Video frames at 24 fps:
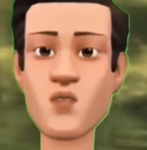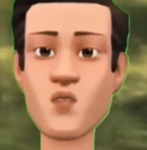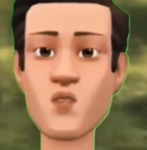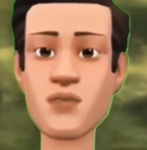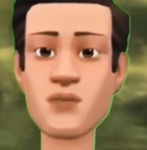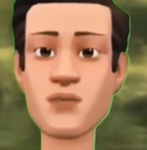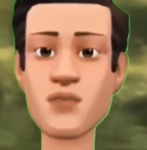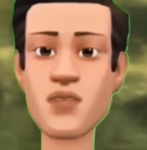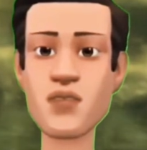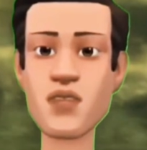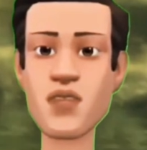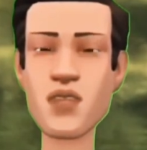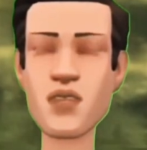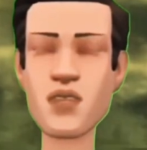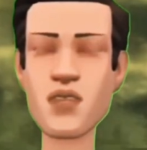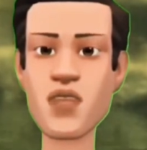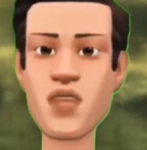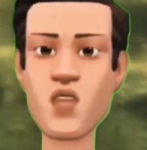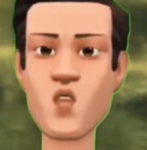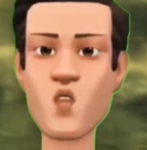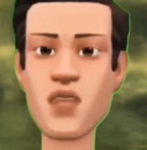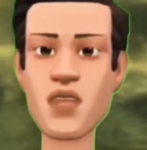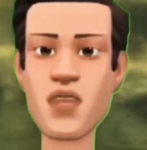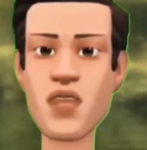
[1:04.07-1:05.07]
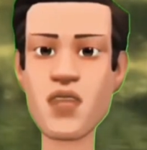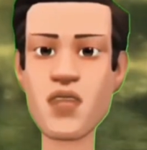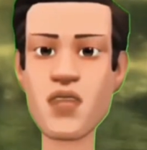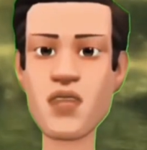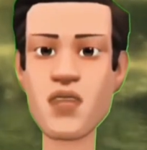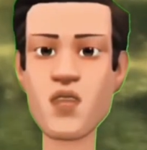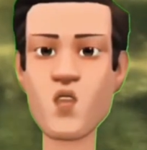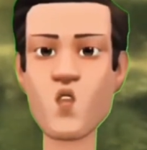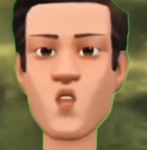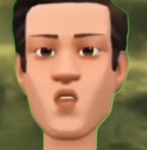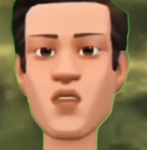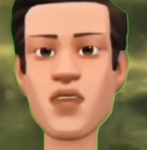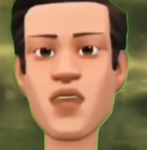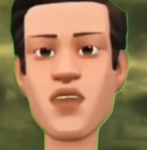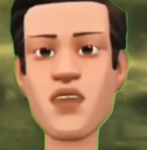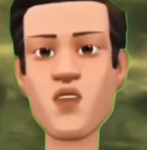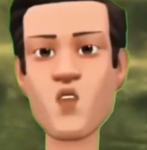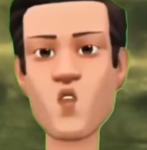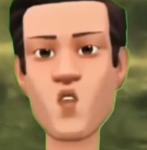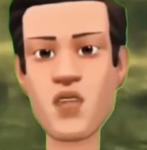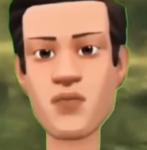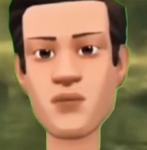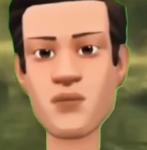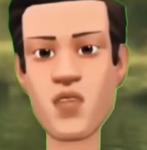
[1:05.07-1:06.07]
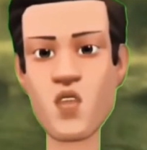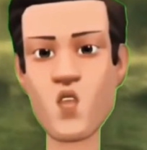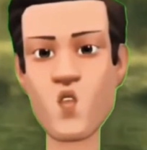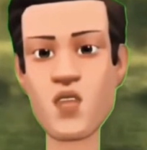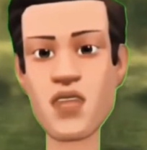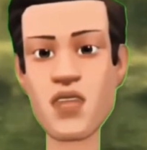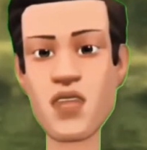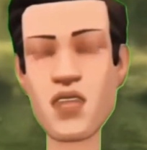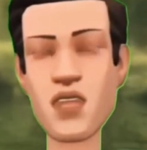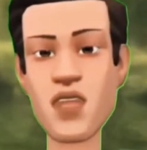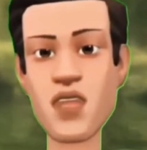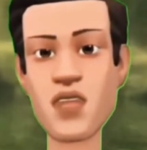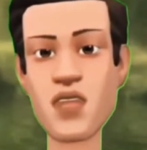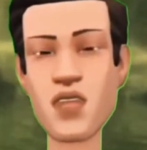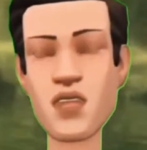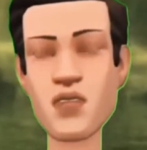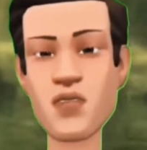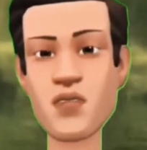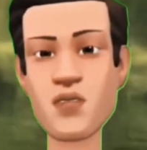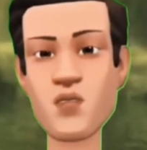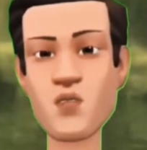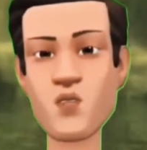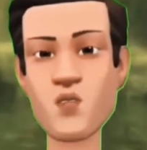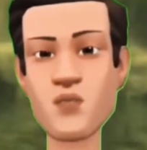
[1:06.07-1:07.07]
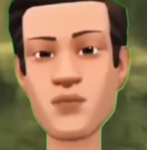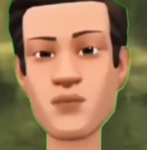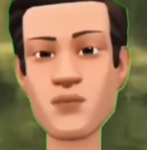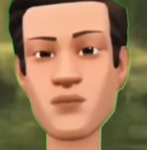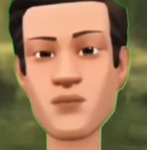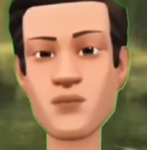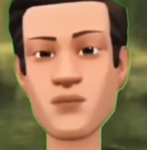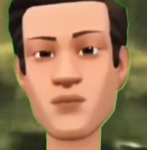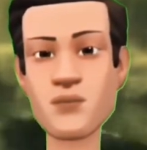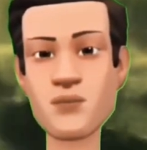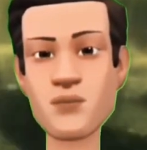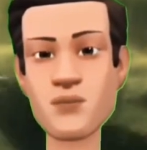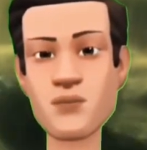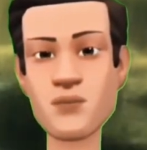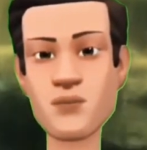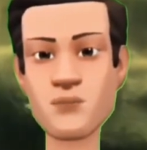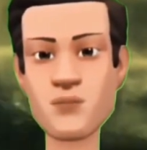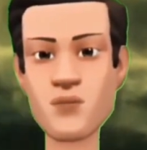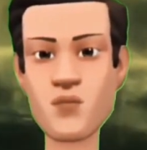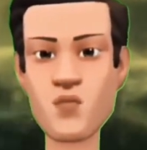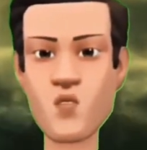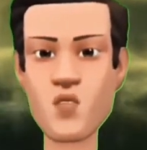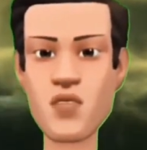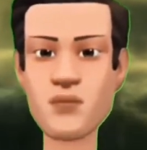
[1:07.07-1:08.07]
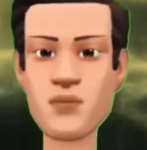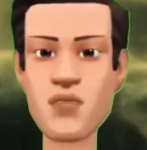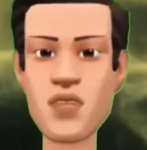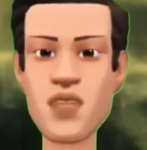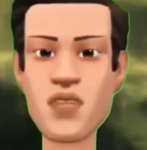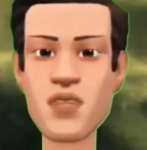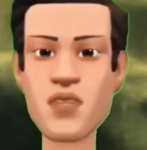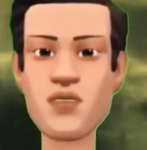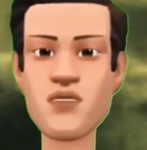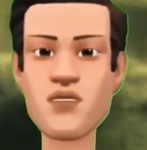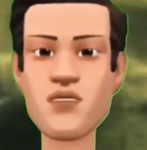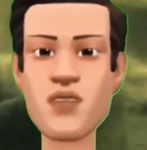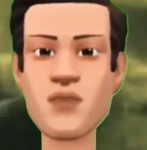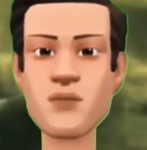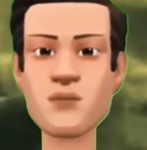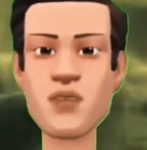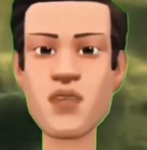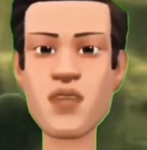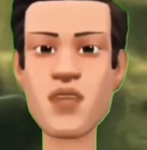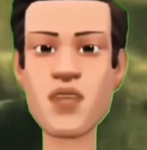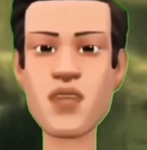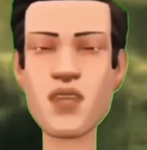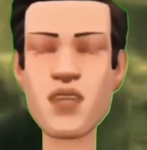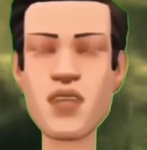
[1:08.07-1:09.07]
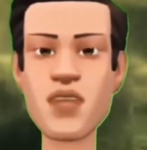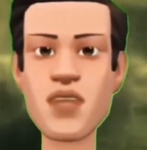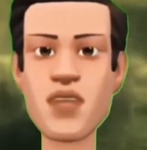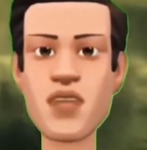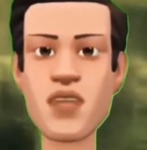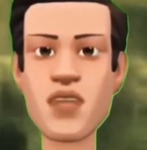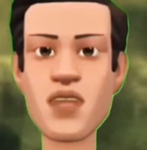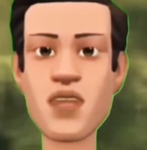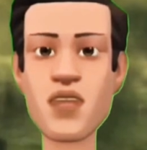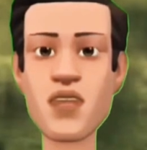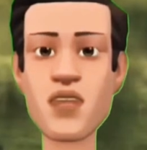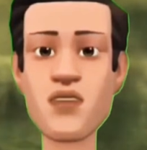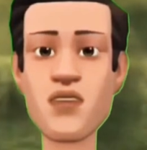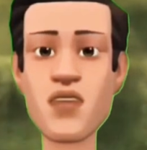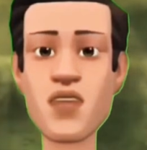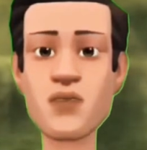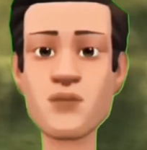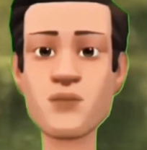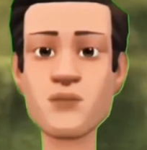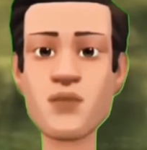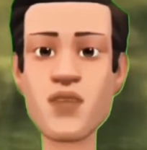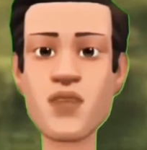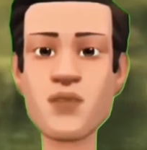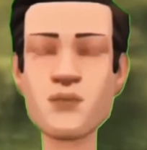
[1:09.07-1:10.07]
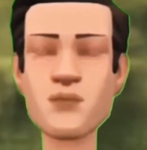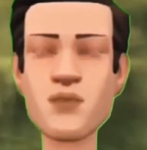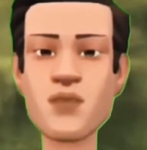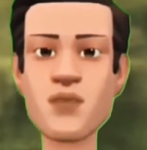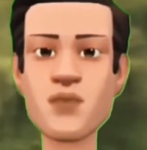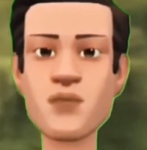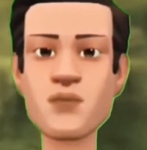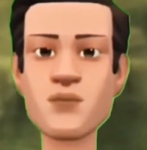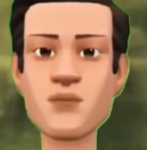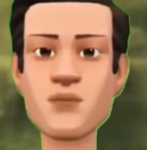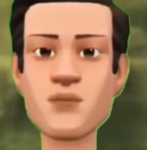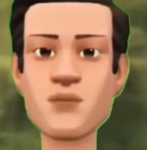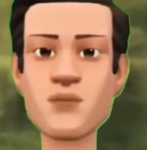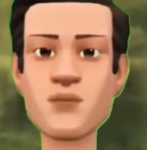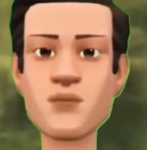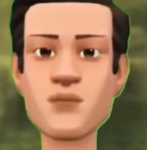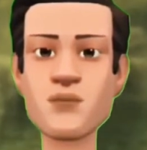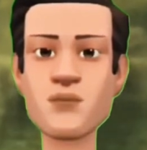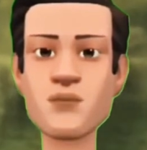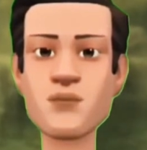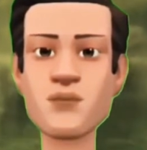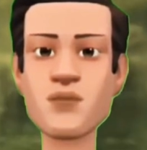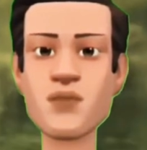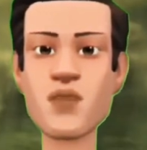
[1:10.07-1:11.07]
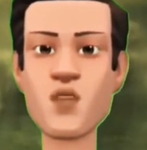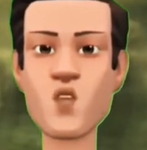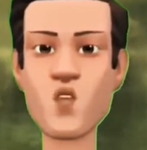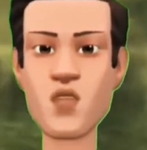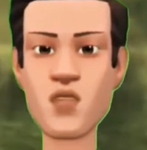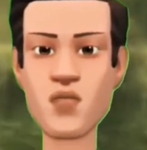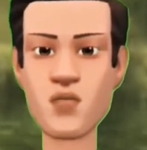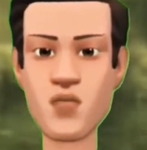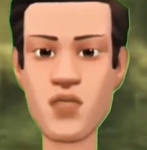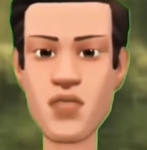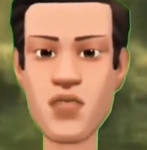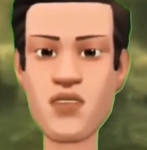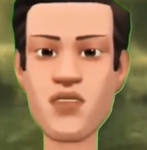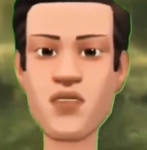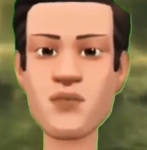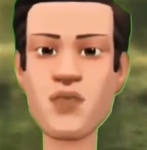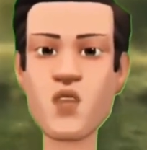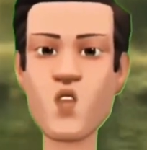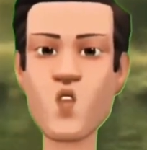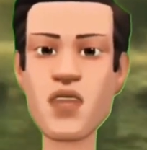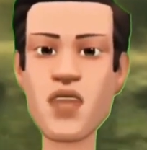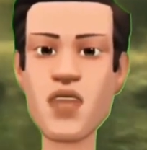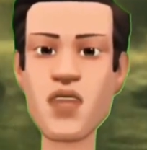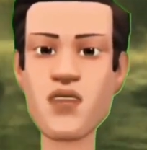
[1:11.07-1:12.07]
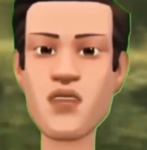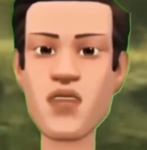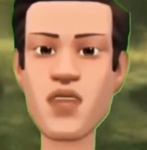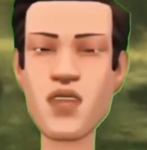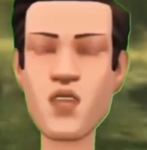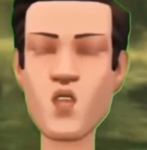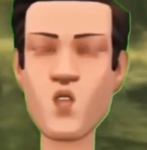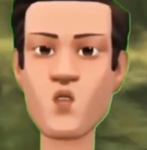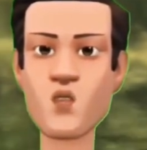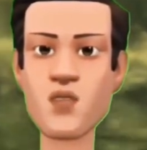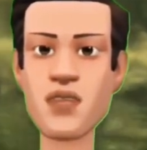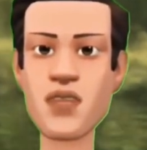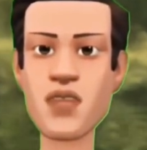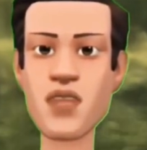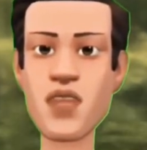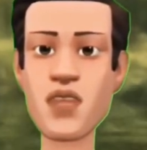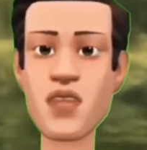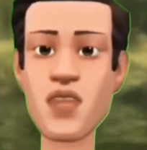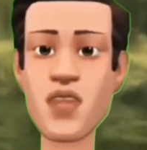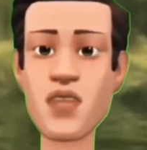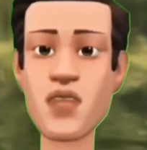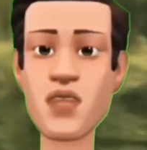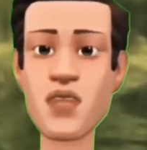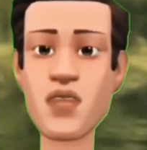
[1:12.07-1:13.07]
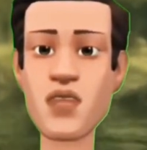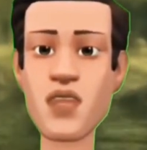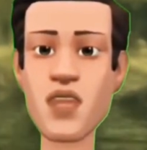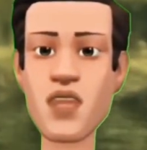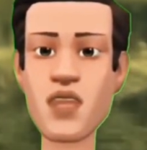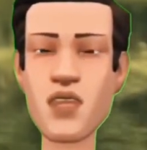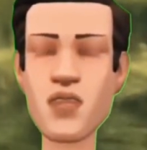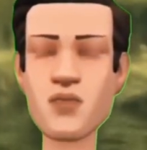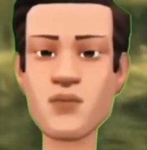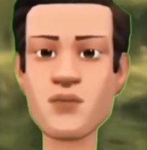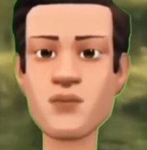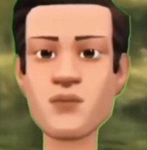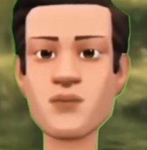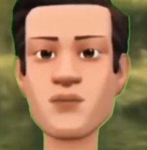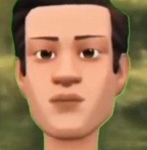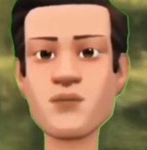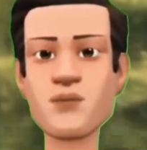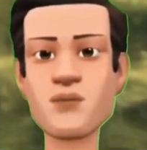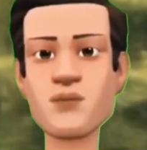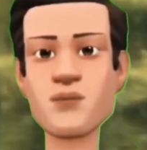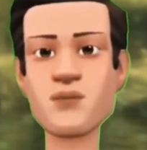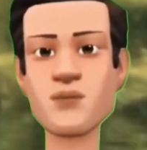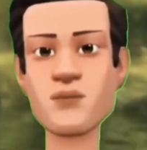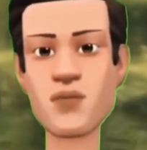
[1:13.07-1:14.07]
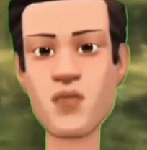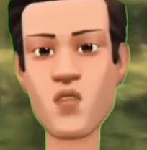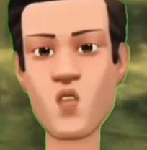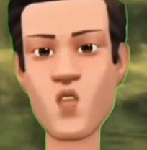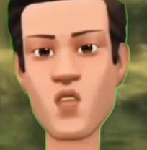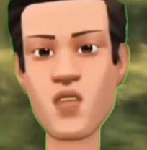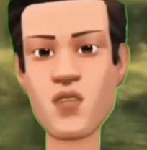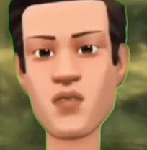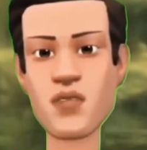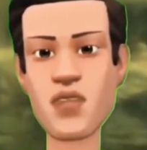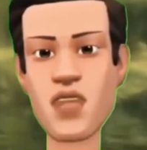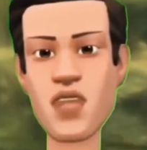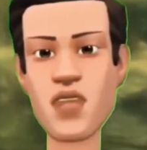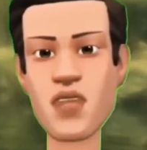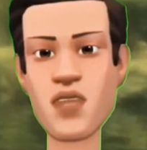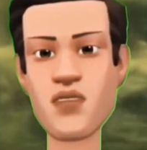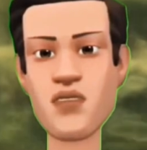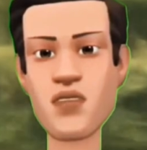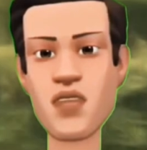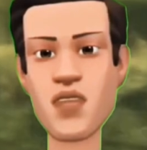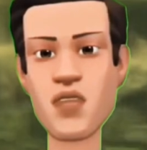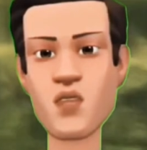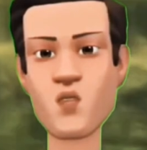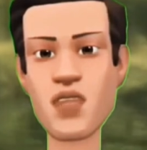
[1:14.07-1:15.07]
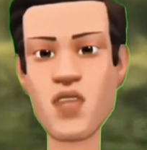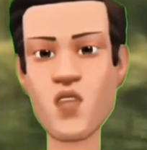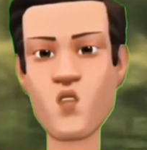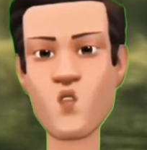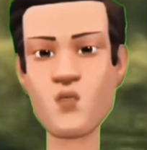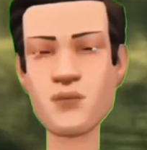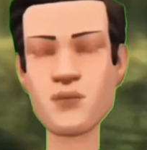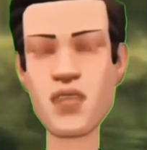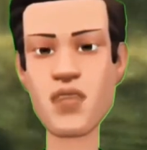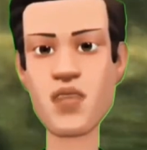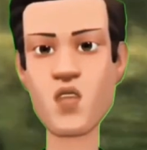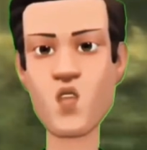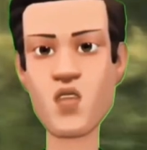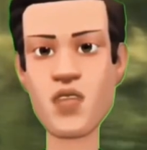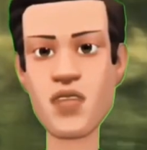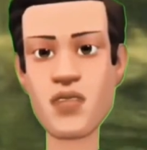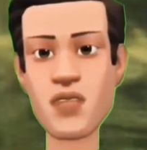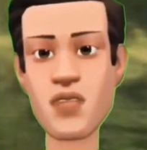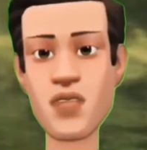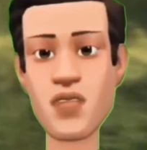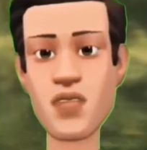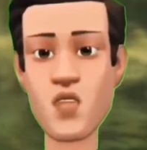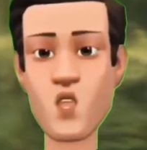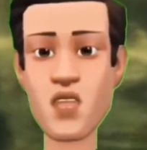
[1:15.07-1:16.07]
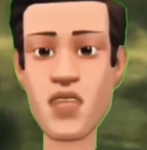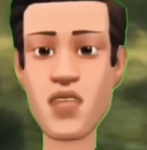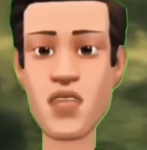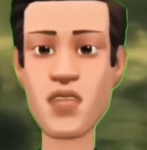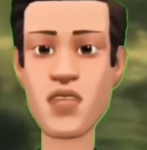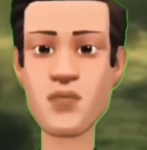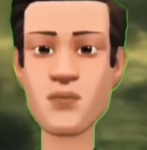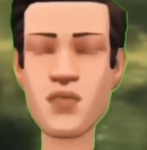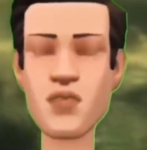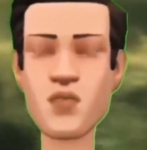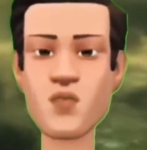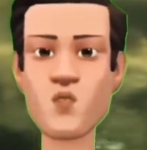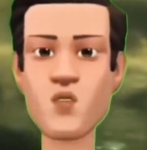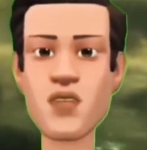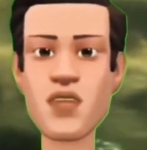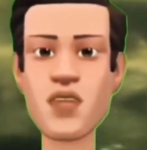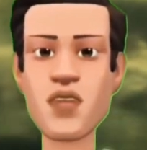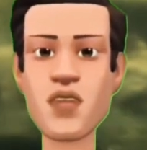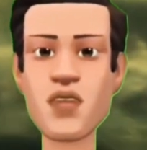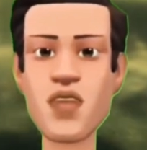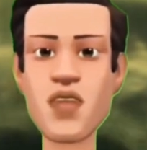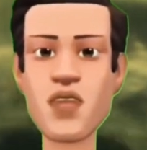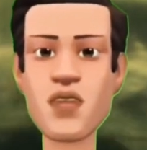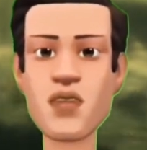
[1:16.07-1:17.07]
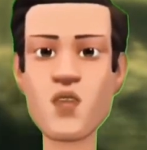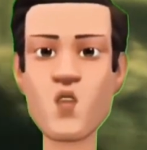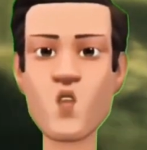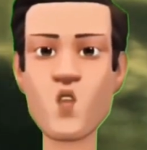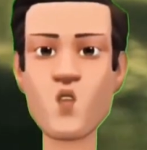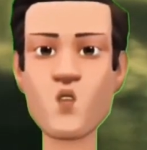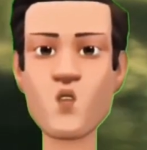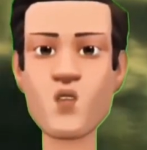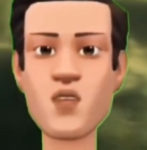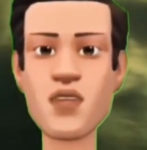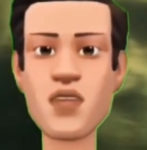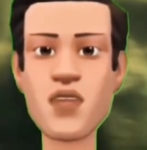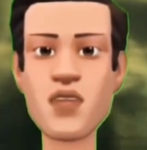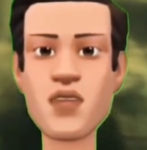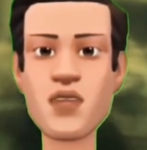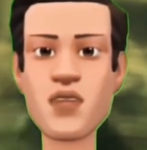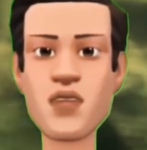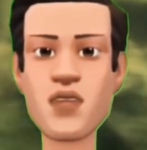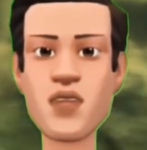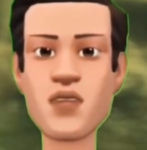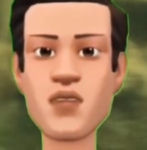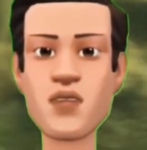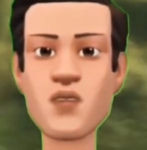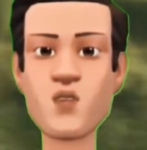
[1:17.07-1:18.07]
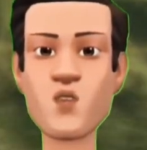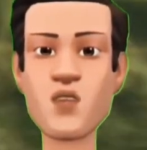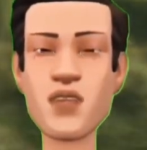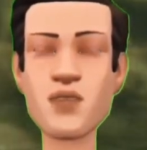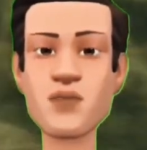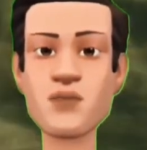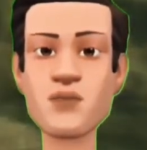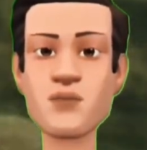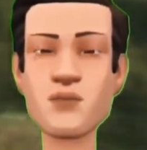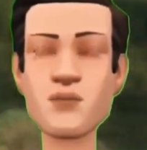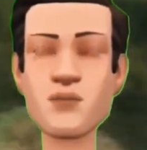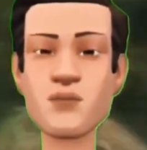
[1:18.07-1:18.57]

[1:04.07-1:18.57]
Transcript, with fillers: old and they start eating solid food about 80 days old. Both the male and female take care of the pups. These otters live about 11 to 16 years. The otters in this video are from the OdySea Aquarium located in Scottsdale, Arizona.